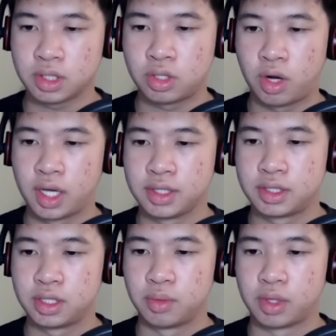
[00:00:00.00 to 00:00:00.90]

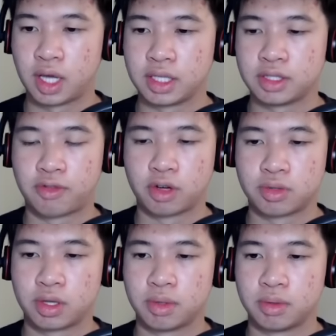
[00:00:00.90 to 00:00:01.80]
at least the first
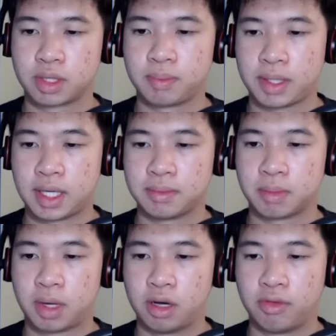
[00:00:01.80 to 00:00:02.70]
round to maintain
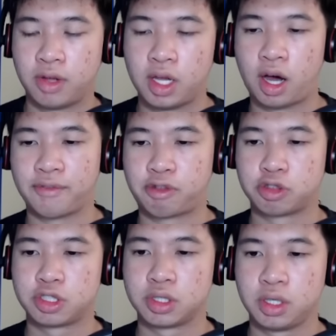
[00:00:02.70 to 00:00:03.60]
some health.
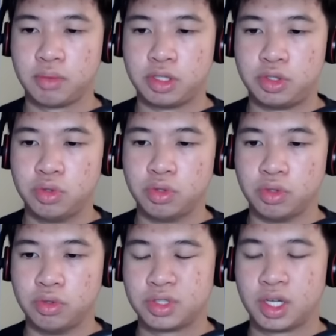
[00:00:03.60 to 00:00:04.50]
Unfortunately, we do
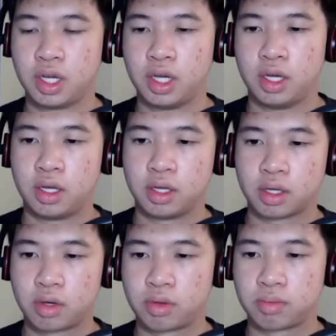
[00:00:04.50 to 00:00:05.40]
lose
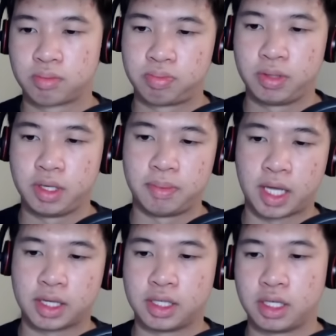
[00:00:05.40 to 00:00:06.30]
pretty
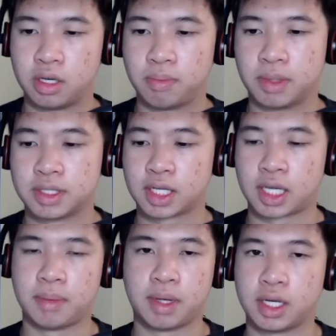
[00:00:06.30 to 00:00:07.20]
badly here, but it's not
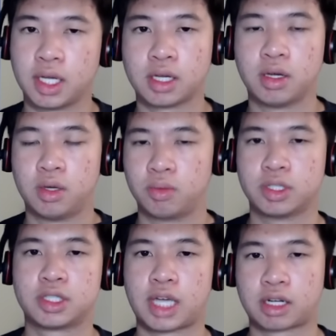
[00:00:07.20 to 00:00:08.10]
game ending. We're
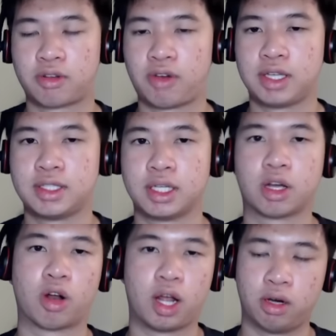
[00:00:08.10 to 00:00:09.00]
just sacrificing
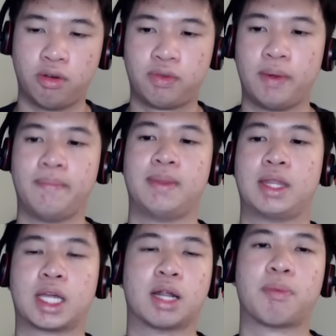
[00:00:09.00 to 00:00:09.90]
our health
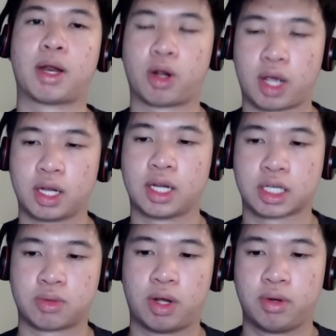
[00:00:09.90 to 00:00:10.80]
to get a better hand
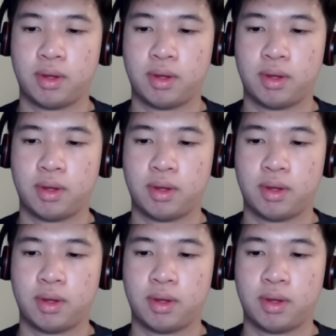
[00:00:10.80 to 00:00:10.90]
next round.